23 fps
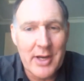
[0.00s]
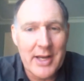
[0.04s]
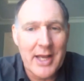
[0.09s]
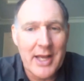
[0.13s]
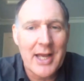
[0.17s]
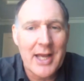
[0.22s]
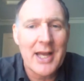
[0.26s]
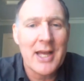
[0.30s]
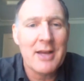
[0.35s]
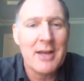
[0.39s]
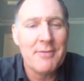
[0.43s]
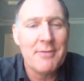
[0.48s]

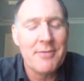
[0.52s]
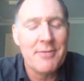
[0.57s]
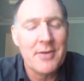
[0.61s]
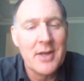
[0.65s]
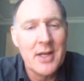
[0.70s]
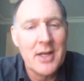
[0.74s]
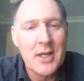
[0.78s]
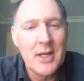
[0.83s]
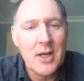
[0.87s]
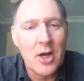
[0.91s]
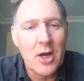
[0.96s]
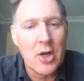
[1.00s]

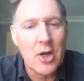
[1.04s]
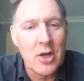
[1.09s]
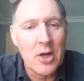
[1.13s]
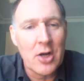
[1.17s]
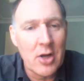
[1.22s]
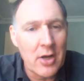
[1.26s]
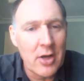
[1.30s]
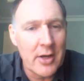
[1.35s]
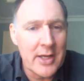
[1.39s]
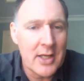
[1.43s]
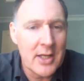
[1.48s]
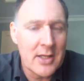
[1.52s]
online
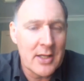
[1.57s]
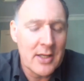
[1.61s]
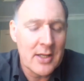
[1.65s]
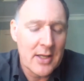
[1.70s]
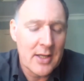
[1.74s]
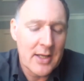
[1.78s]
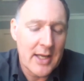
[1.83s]
or on